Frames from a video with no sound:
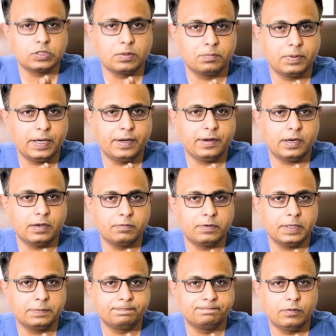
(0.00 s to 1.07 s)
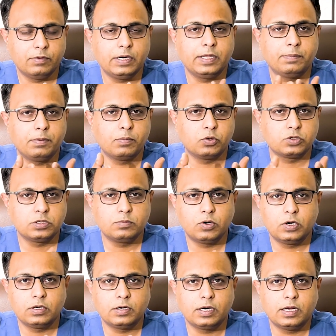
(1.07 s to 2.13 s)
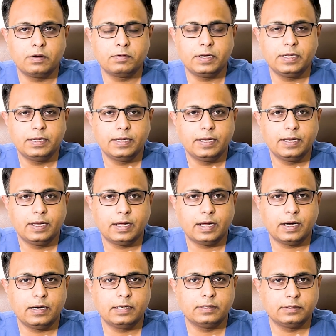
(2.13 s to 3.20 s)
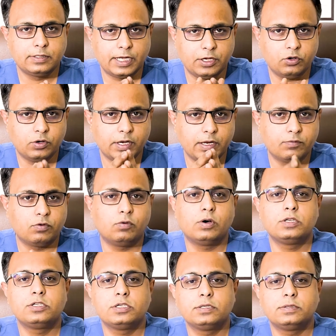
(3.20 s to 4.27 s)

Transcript: complete recovery. We'll keep you posted about her recovery, and thank you again for watching.